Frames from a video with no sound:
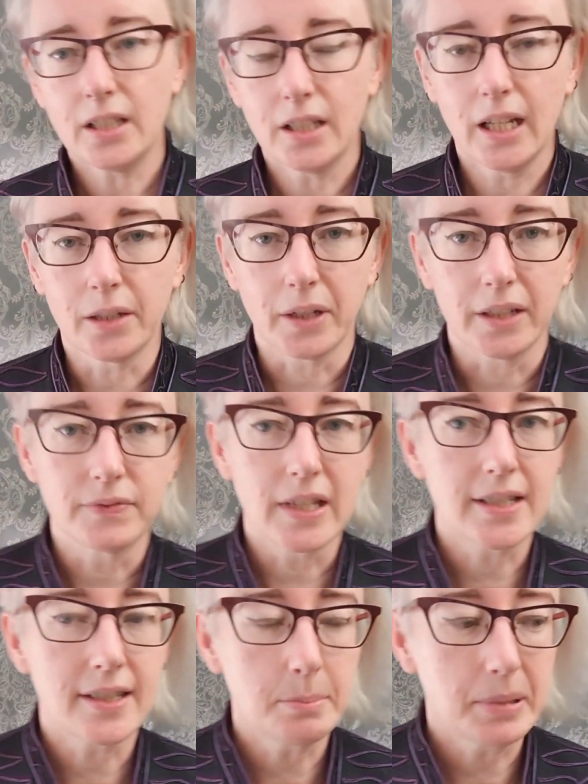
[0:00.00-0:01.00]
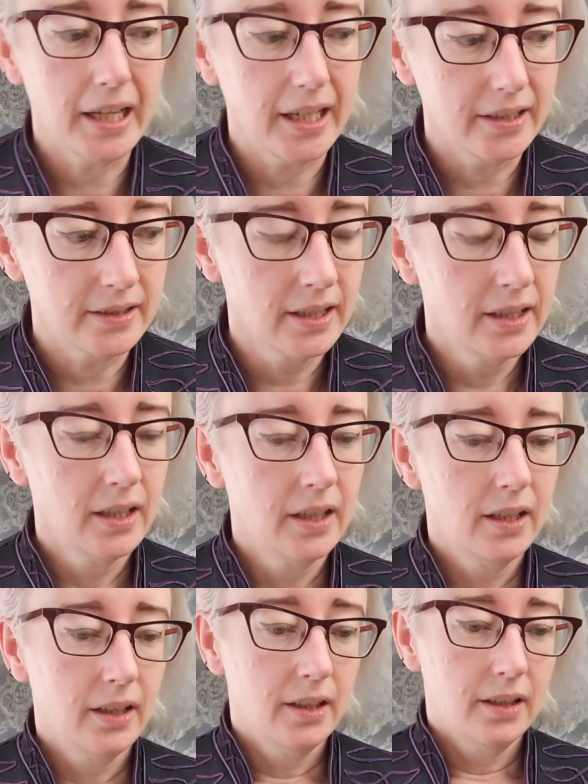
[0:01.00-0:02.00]
anyway, that's the plan.
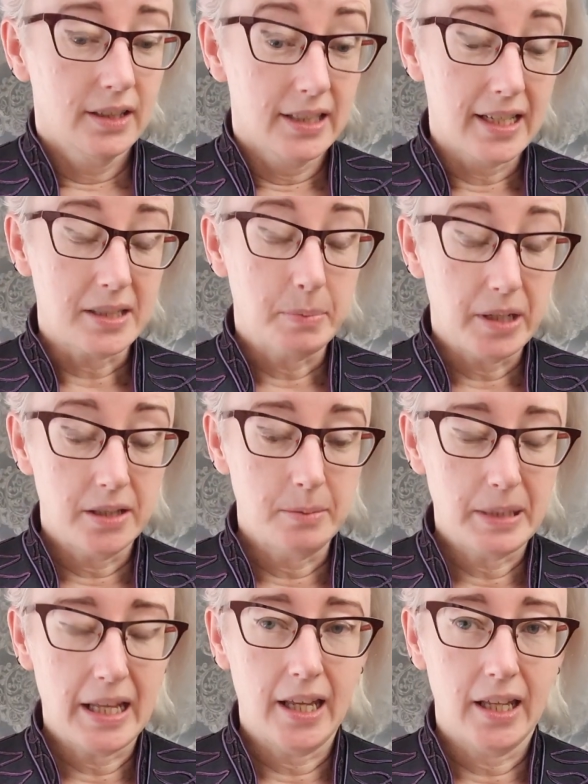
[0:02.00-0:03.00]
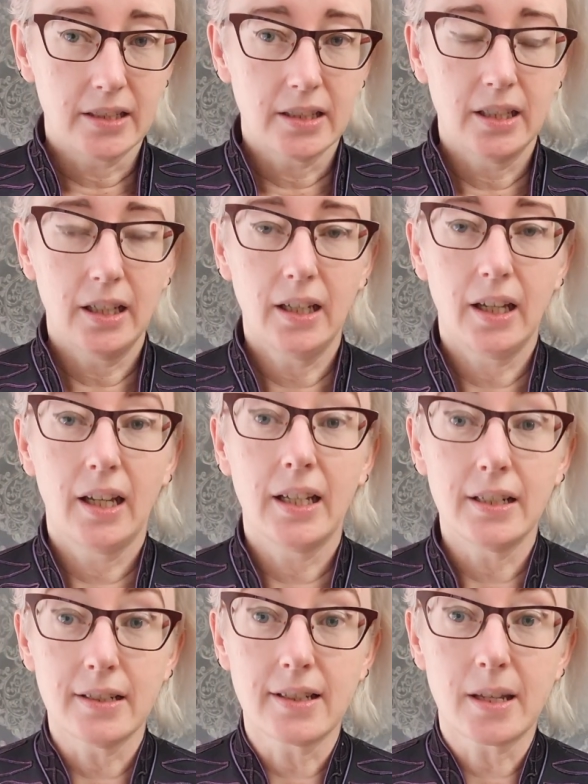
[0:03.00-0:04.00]
The next bit of the plan, it
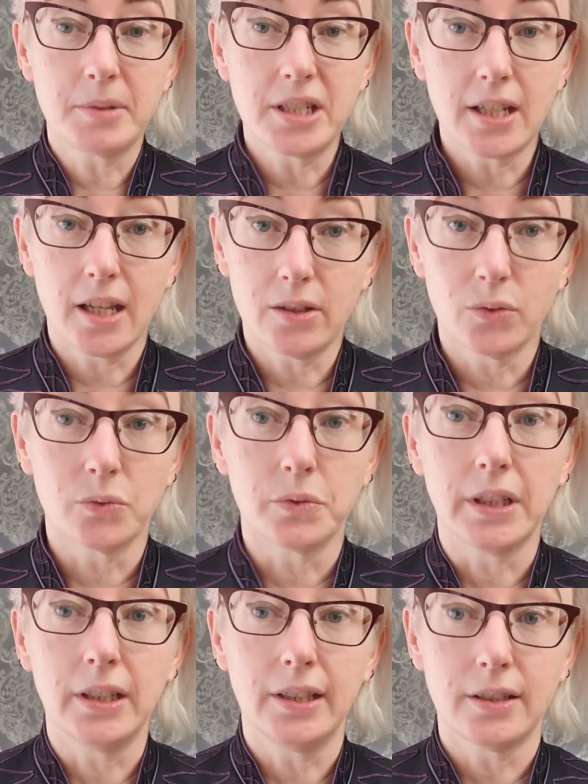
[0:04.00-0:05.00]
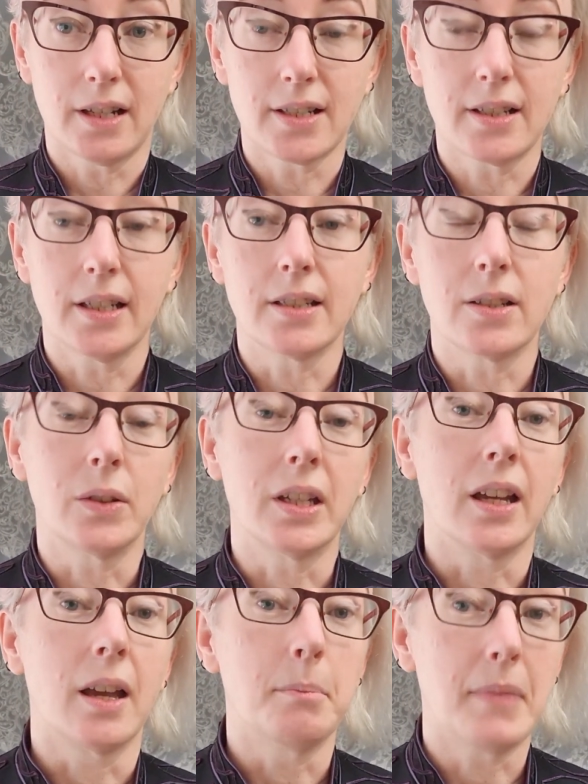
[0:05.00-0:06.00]
is coming together really nicely. It's
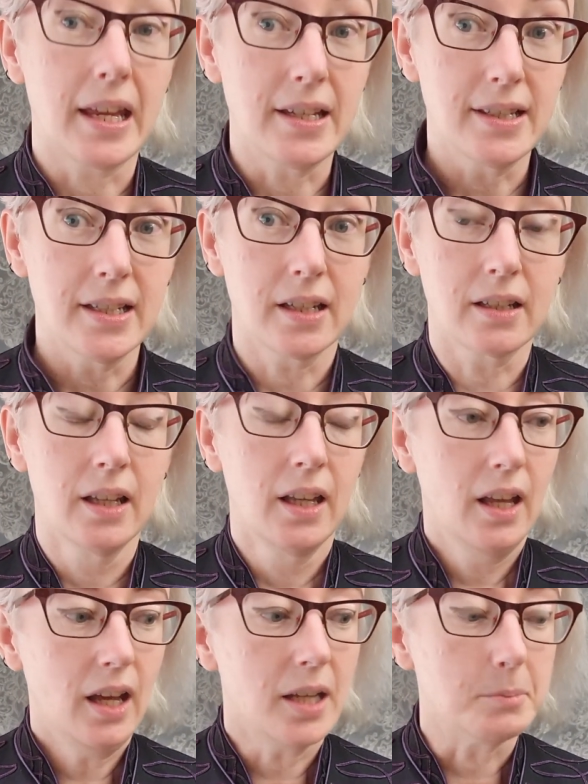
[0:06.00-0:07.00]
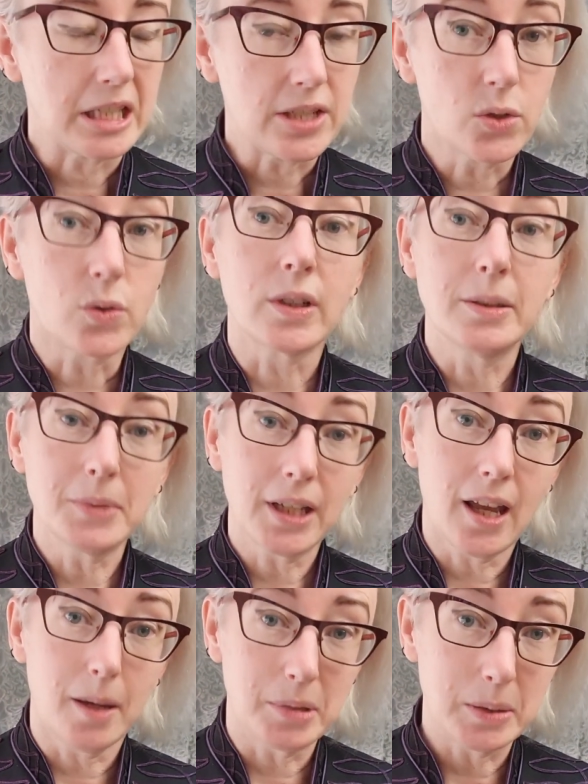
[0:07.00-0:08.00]
looking amazing. I'm extremely
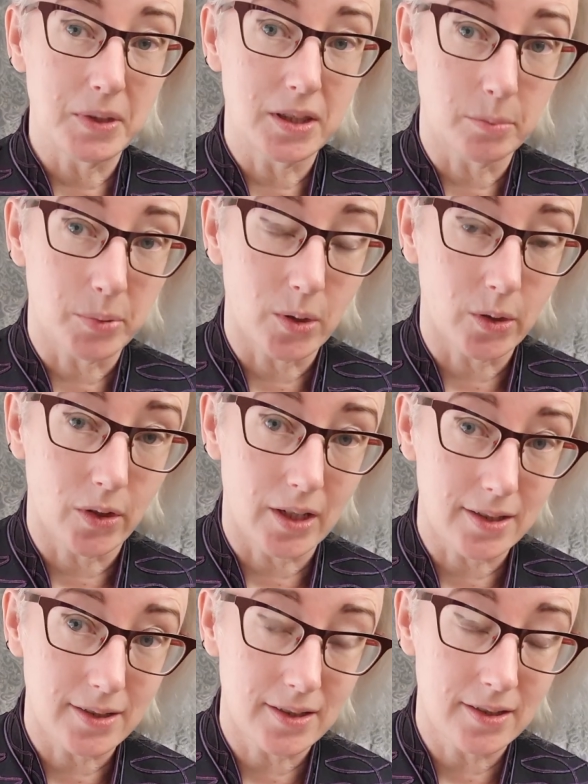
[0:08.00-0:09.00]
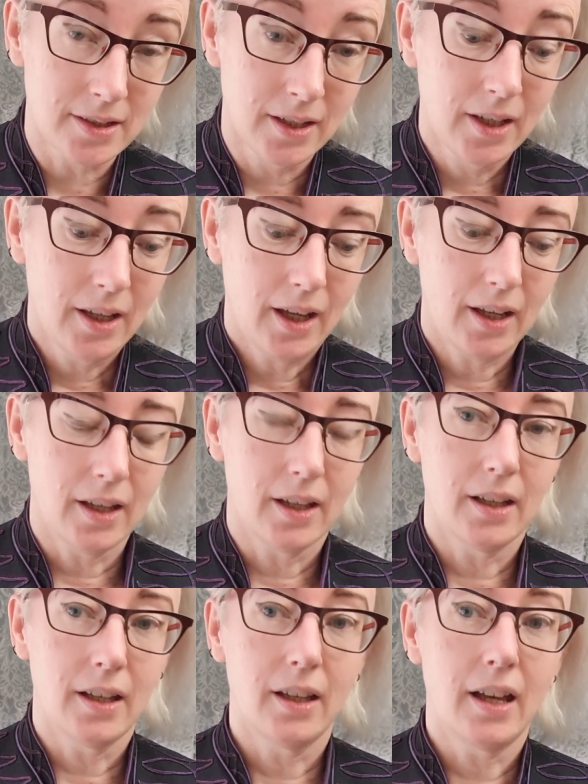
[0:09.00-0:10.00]
happy with the progress.
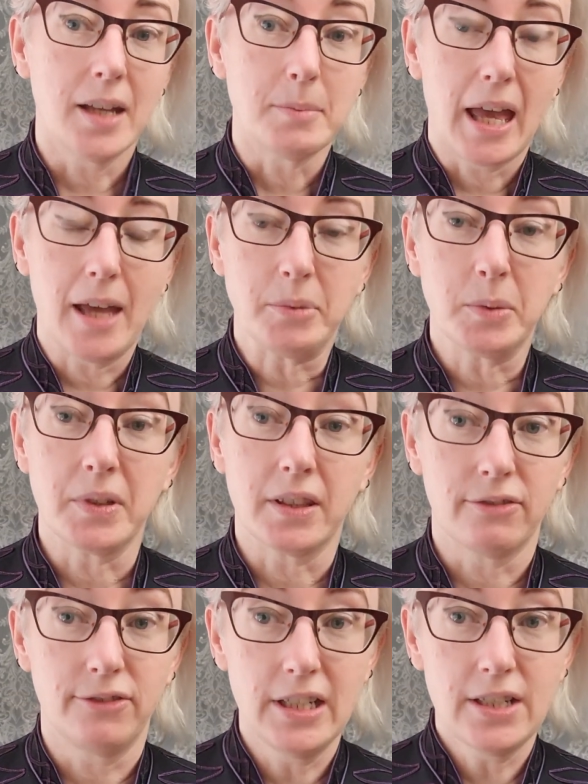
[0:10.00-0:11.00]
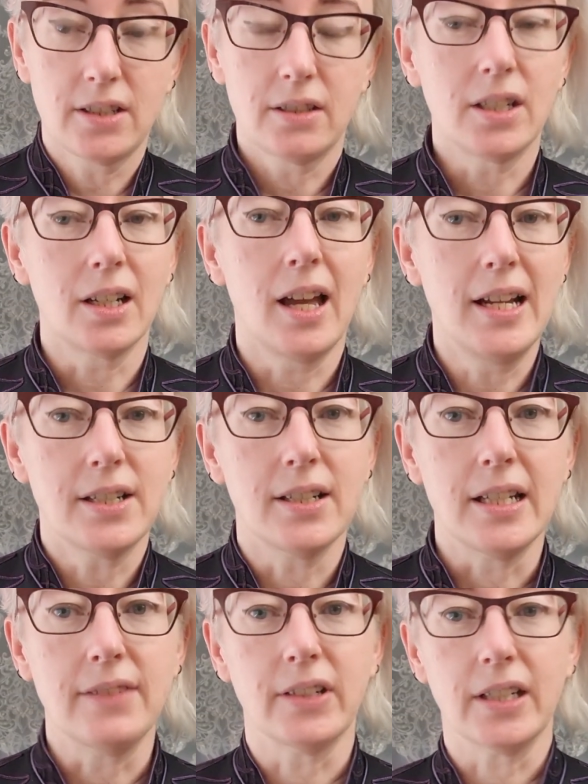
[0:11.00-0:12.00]
I'm happy with the fit, delighted
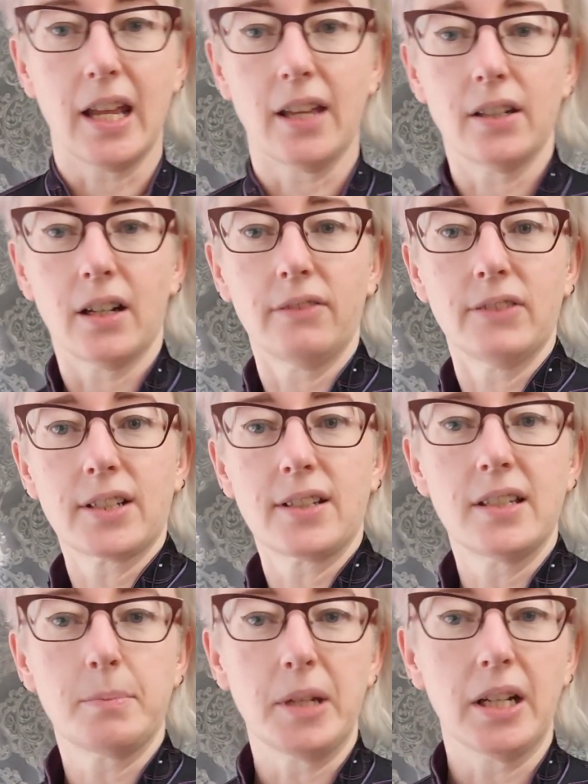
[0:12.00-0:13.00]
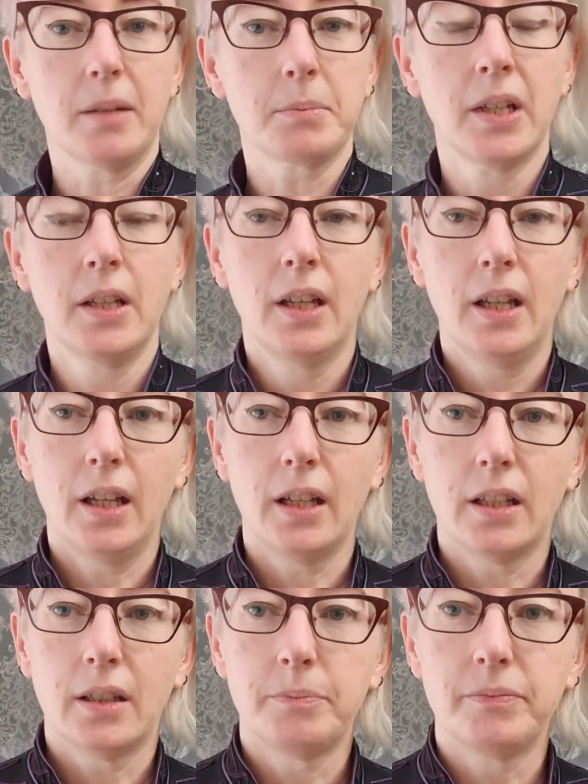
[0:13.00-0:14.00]
even now that I fixed this bit up.
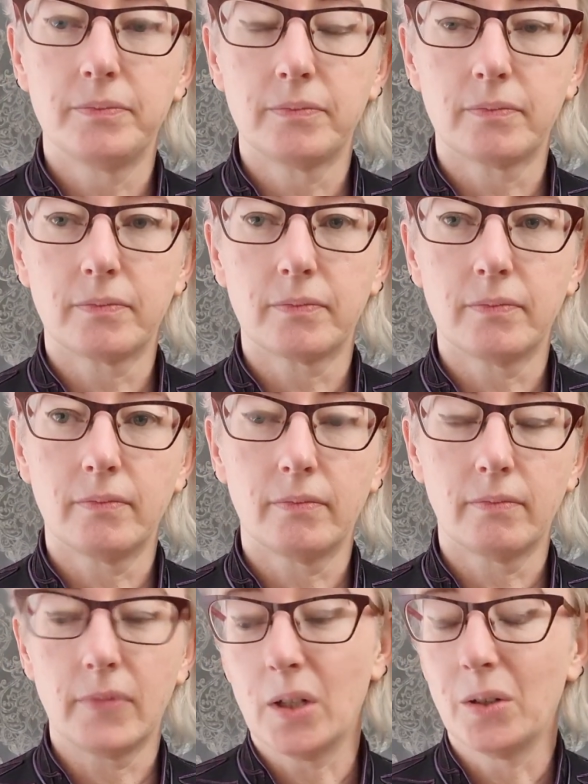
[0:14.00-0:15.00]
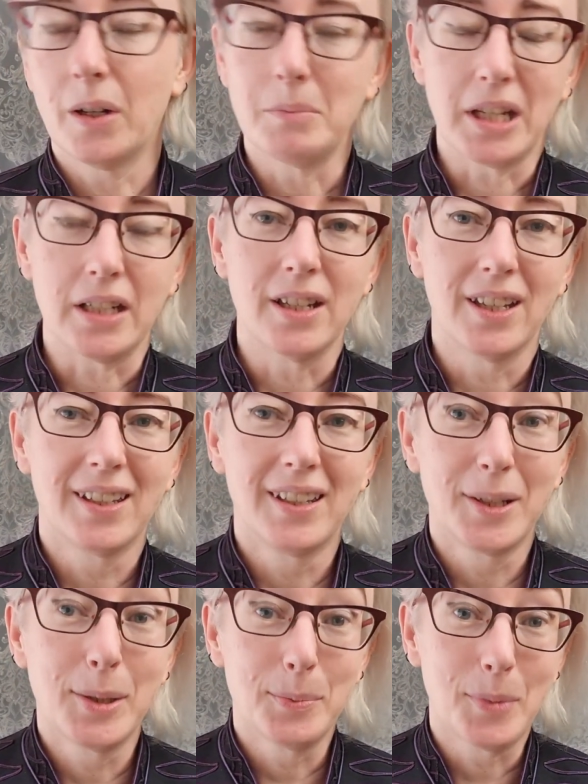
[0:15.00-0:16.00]
I mean,
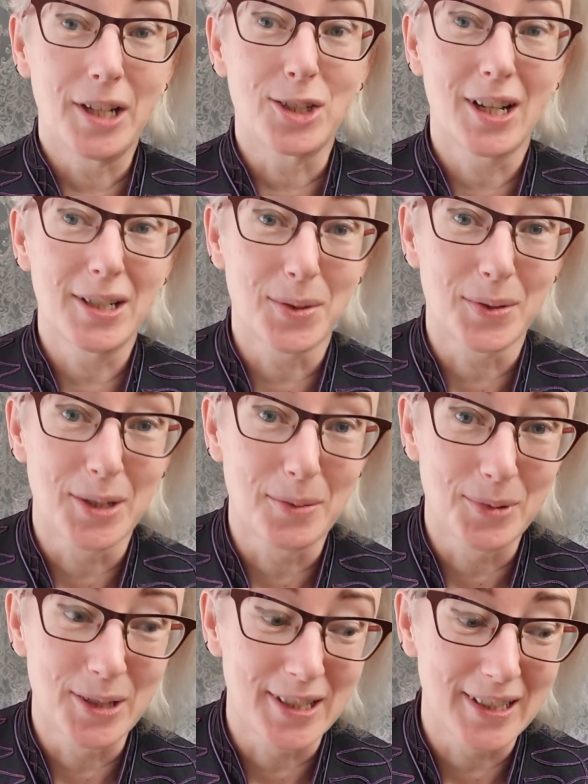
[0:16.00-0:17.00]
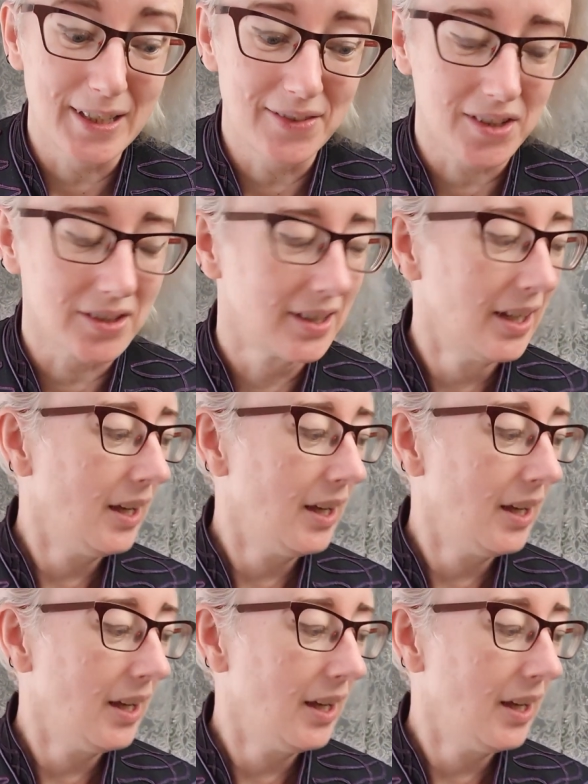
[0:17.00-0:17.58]
it might change once I put the sleeves on.